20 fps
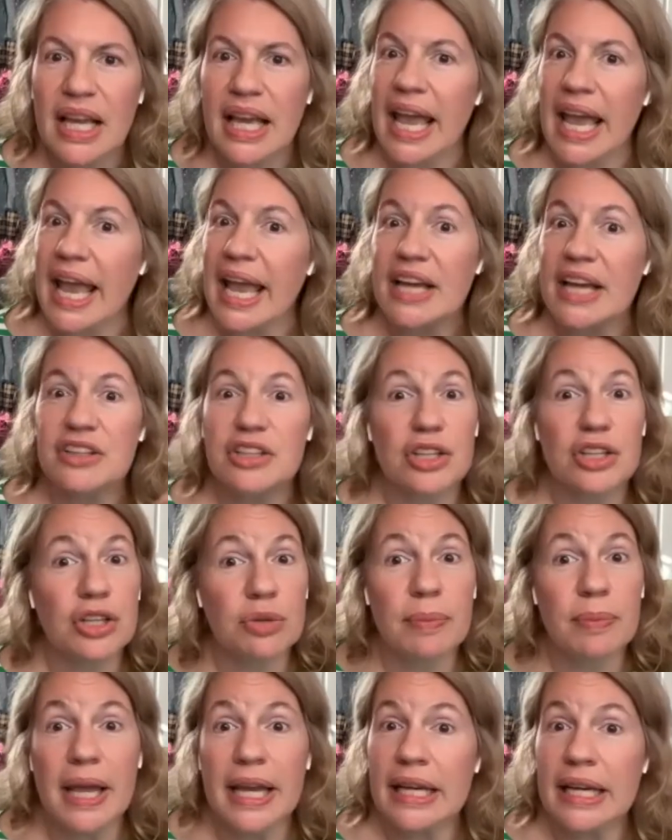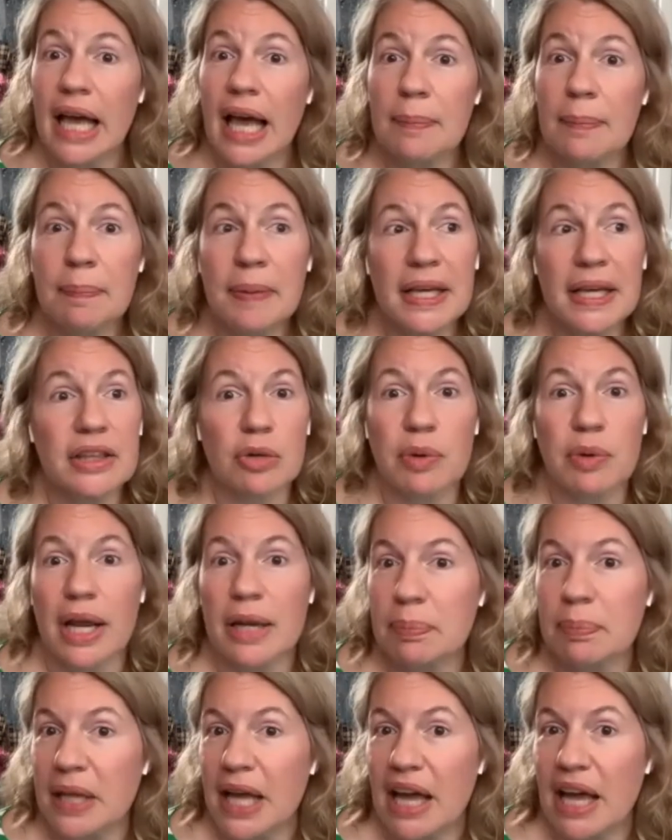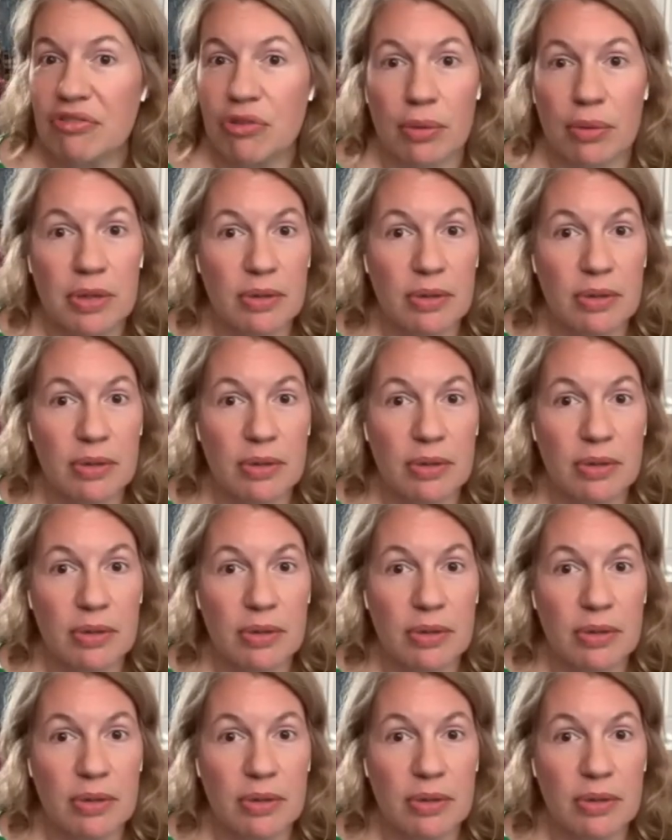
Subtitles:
And you may not pick the right platform.